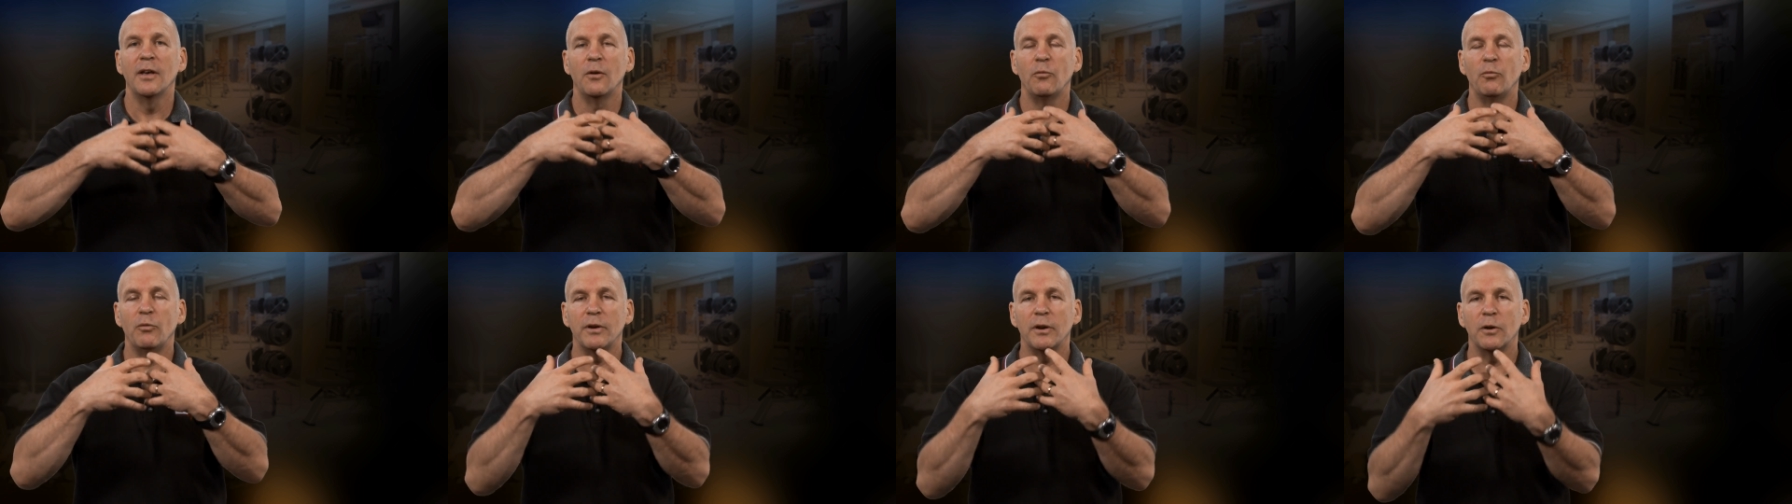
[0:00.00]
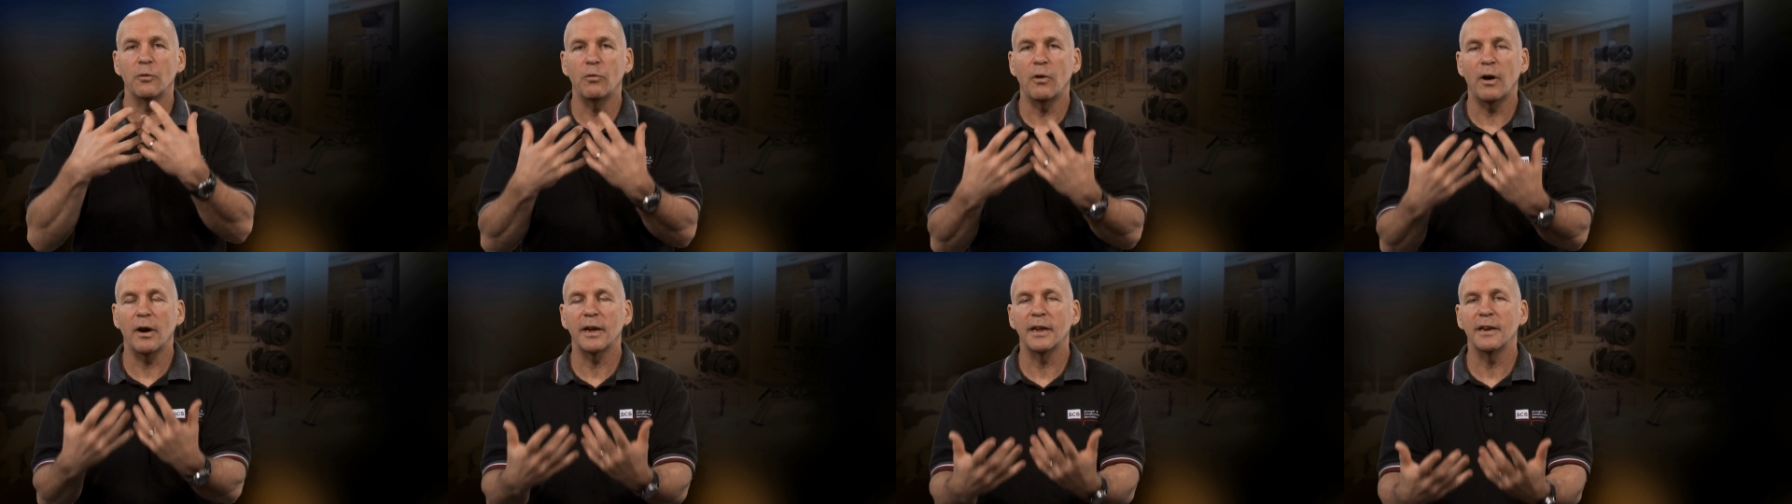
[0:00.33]
When you're
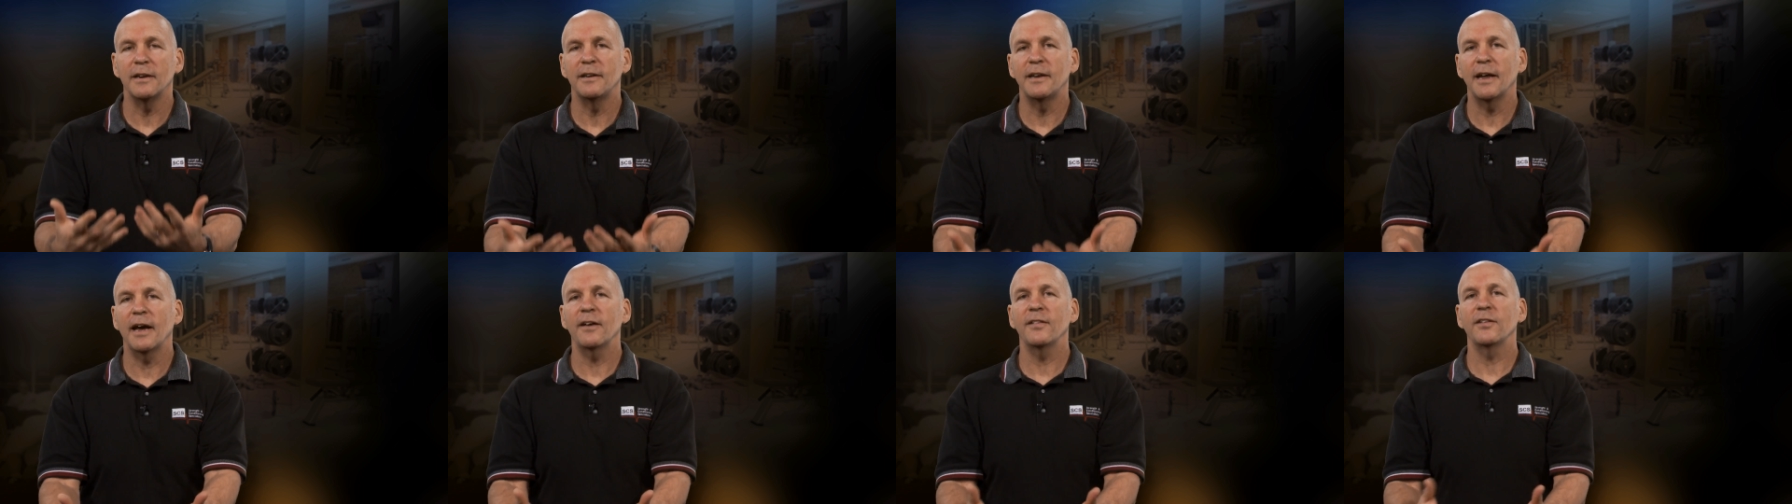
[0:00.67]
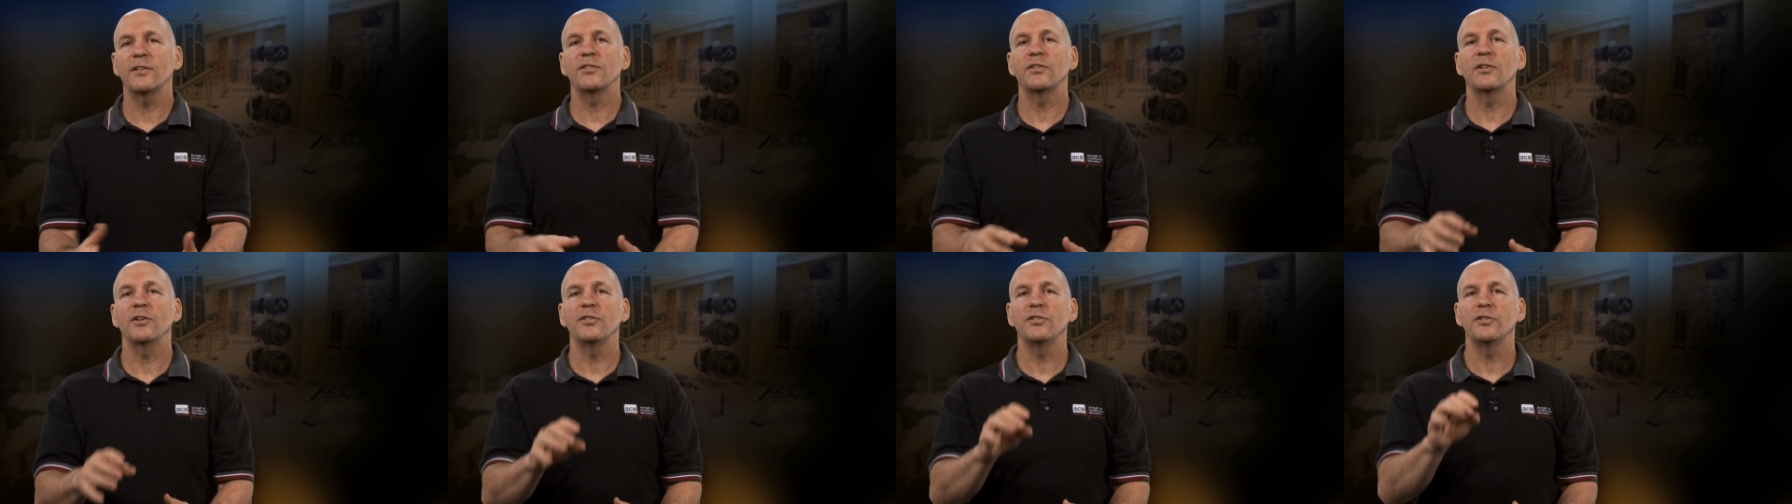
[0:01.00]
walking down the
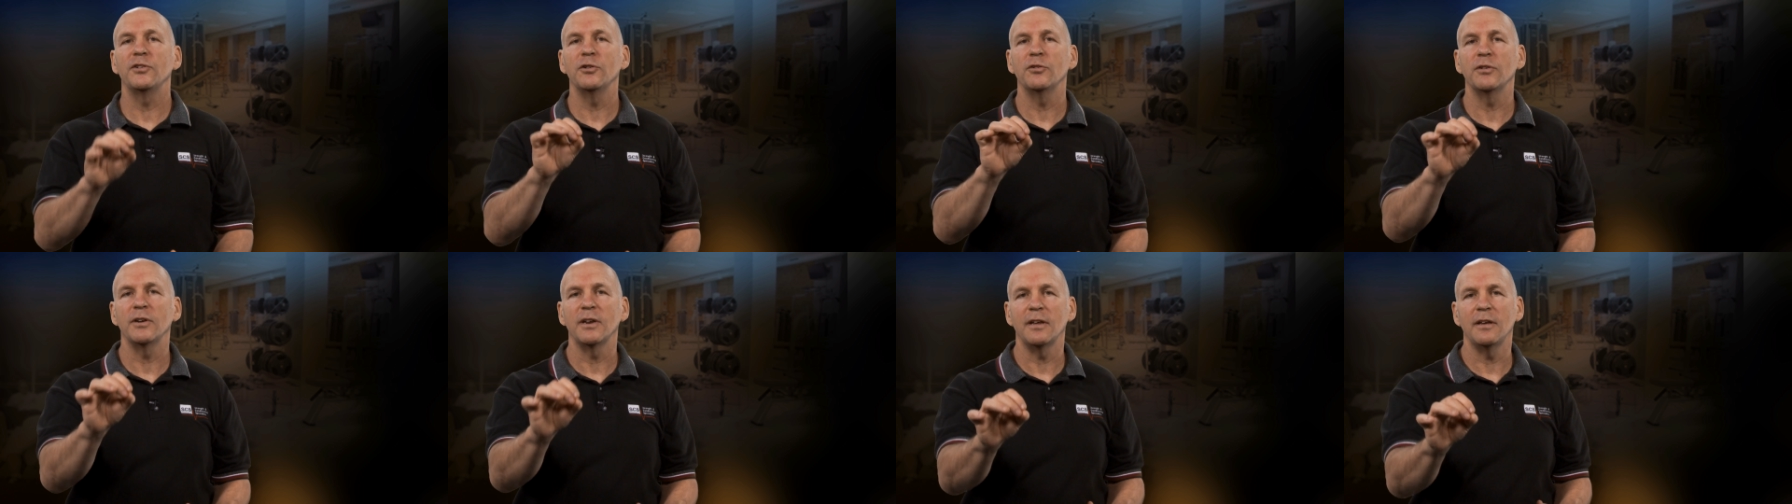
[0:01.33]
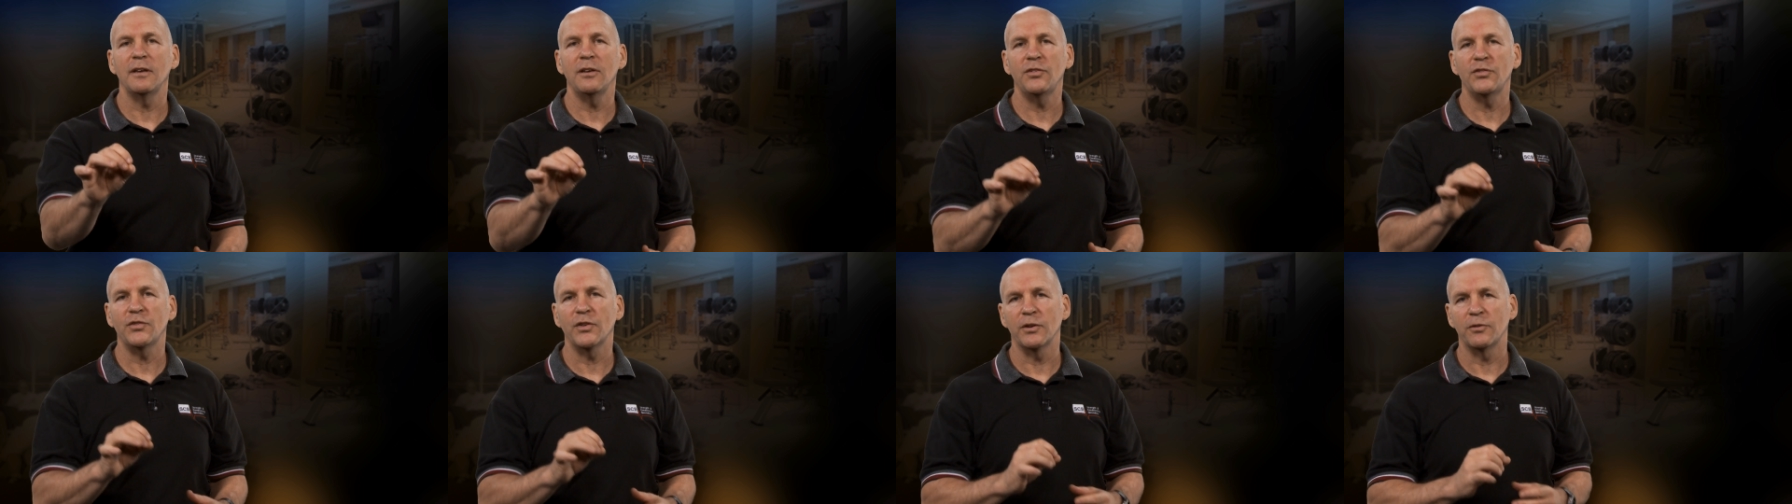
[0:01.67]
stairs, you're doing
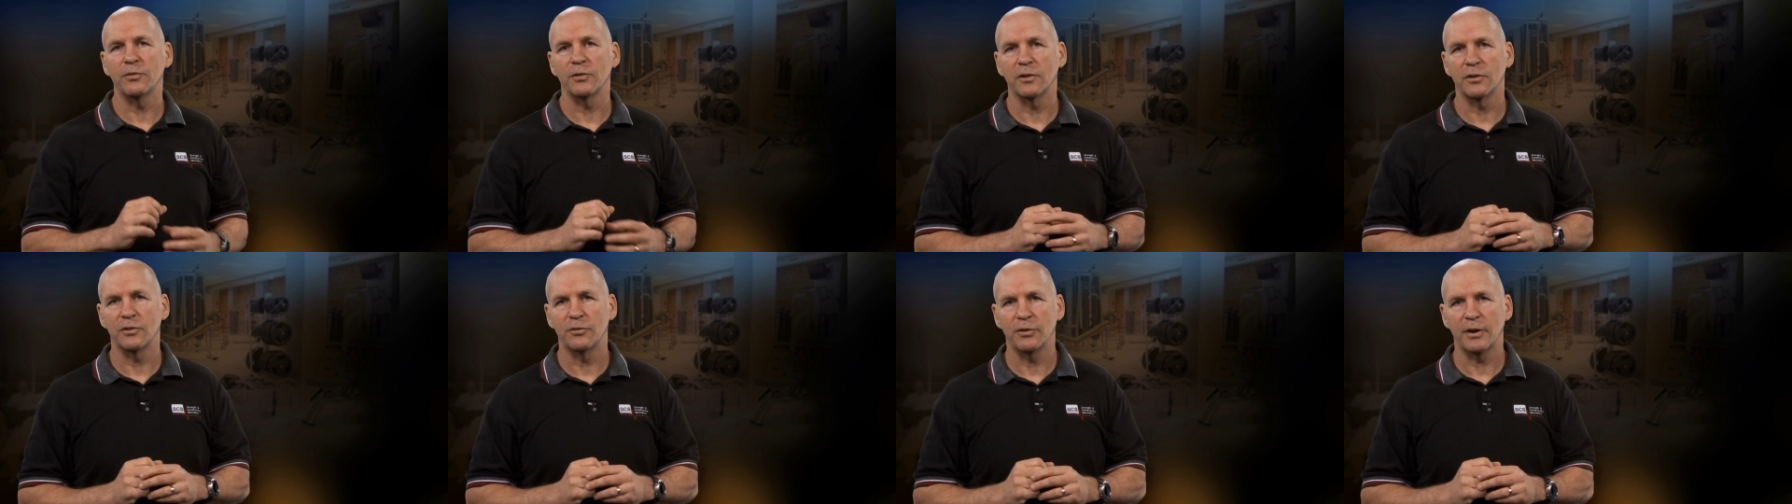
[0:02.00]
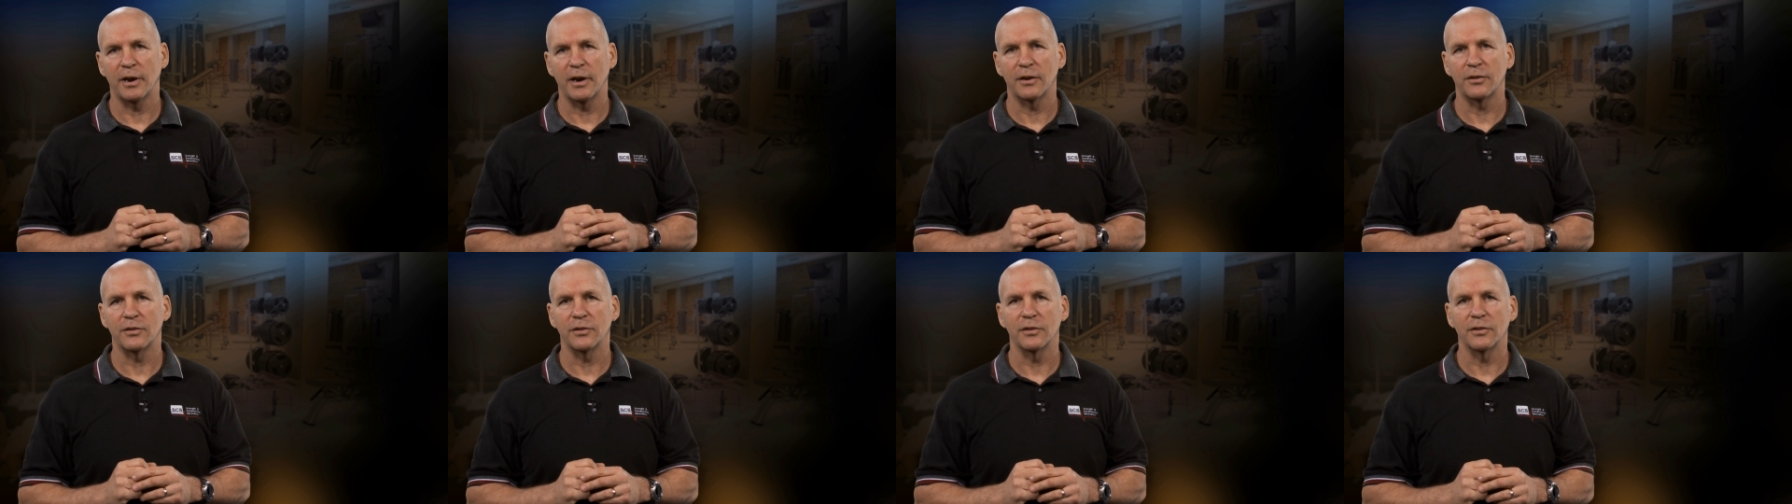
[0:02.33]
eccentric
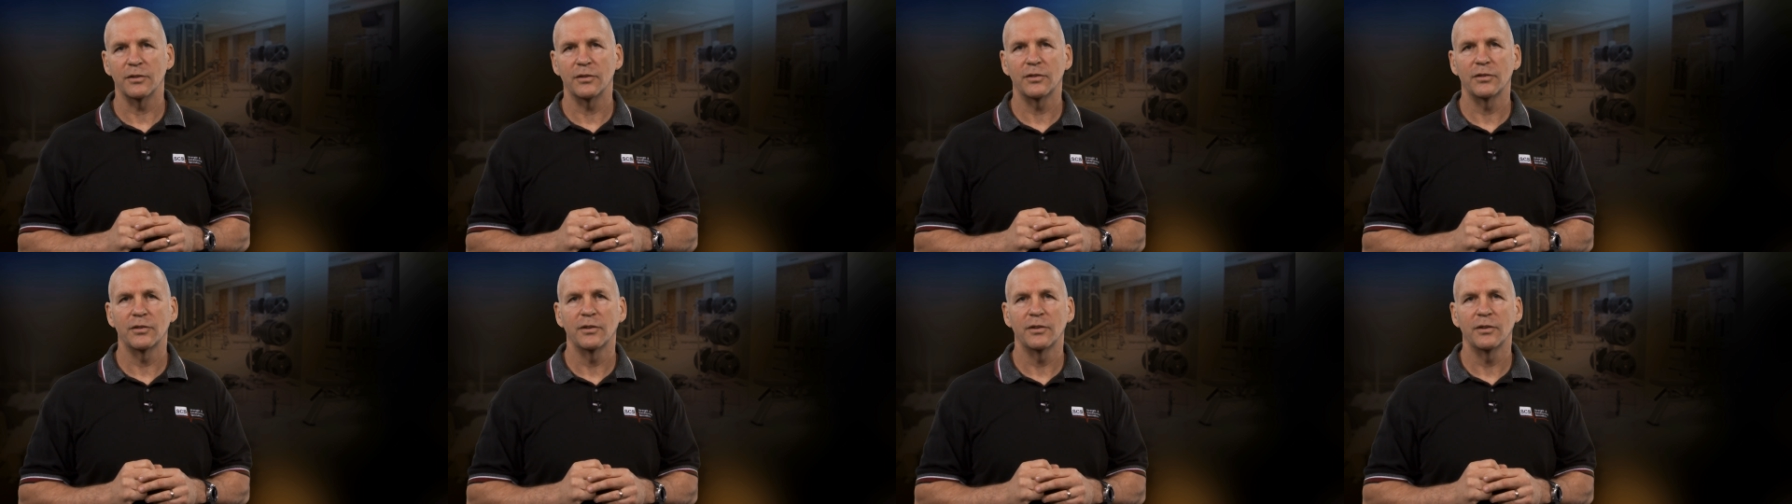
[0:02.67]
contractions.